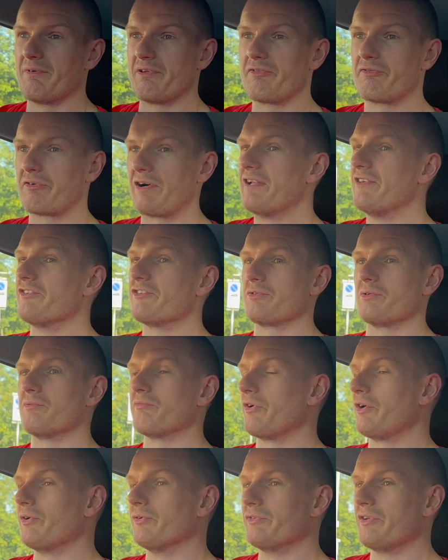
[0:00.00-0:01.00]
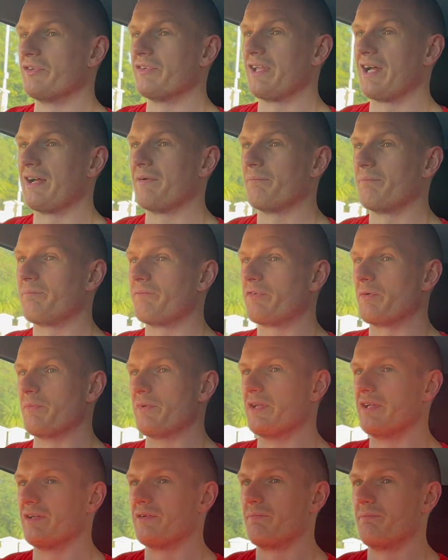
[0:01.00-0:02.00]
of my friends are involved in that
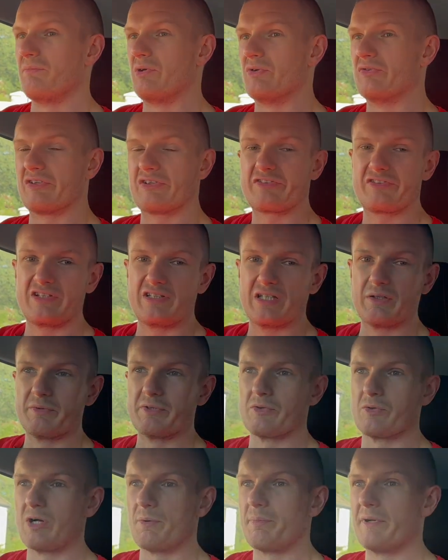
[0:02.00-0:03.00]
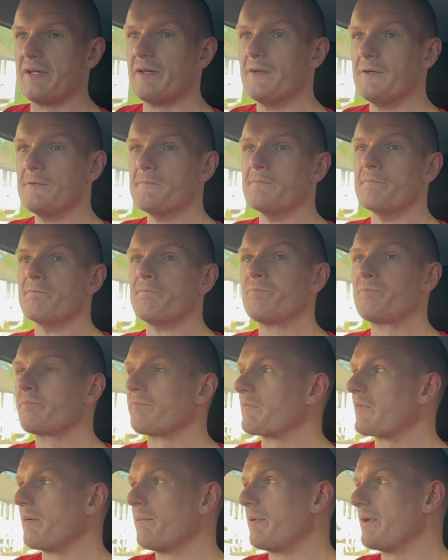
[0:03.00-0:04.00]
from the music scene that we grew up in.
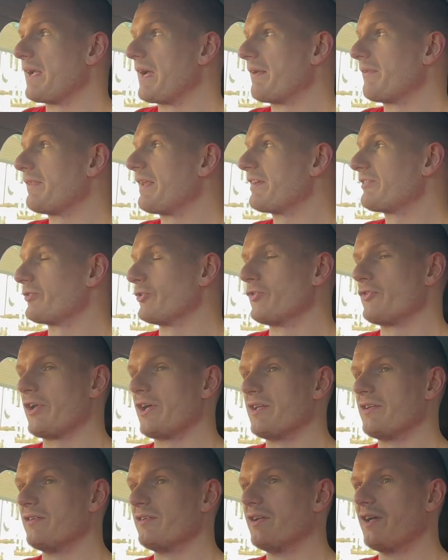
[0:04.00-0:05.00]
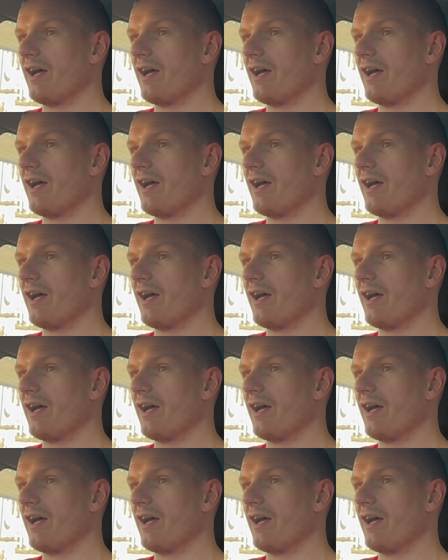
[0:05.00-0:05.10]
But yeah, that's all done.